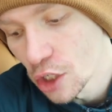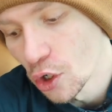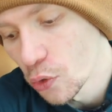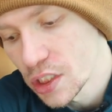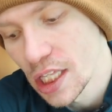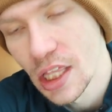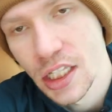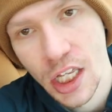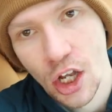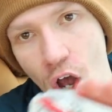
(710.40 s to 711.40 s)
you don't see
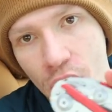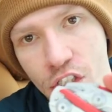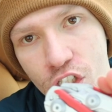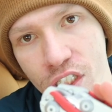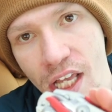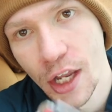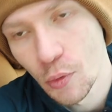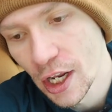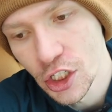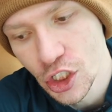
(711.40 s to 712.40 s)
things like oxygen tank
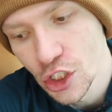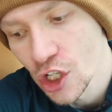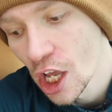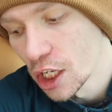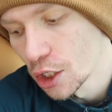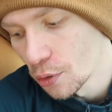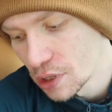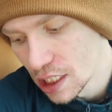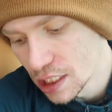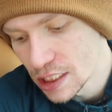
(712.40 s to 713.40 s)
wrenches, you don't
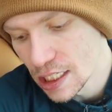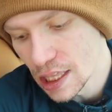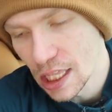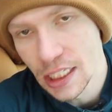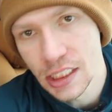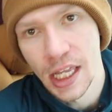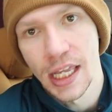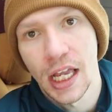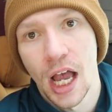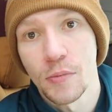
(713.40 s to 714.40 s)
th see things
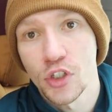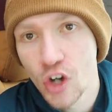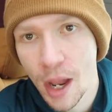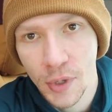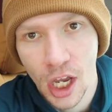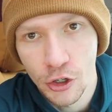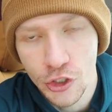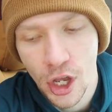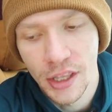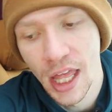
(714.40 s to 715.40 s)
like um, strap
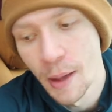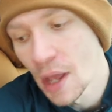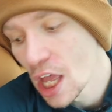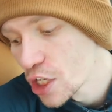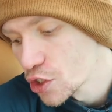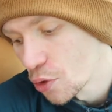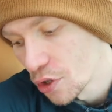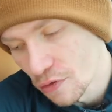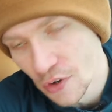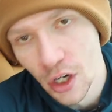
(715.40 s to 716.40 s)
cutters on them, so
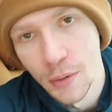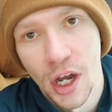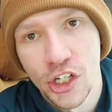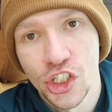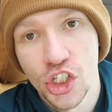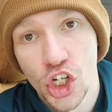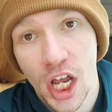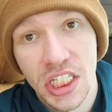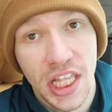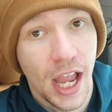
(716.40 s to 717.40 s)
they're very much
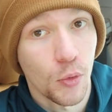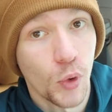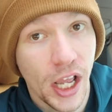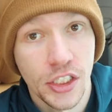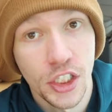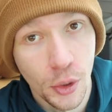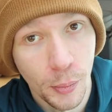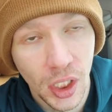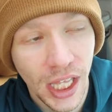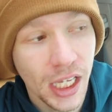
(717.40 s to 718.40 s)
just that rescue
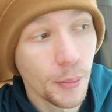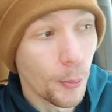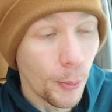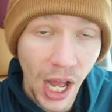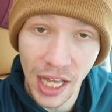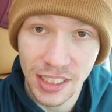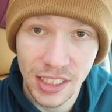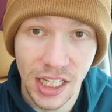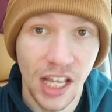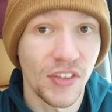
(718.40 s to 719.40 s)
blade.
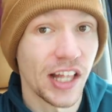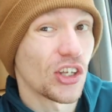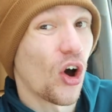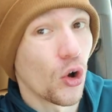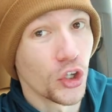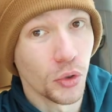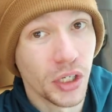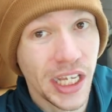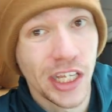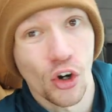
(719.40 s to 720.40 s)
But if that's all you
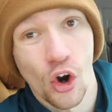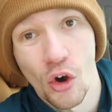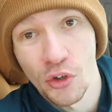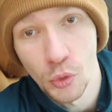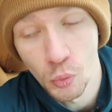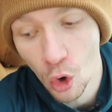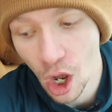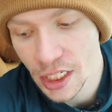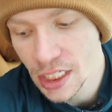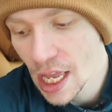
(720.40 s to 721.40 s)
need or all you
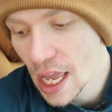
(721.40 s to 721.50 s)
want,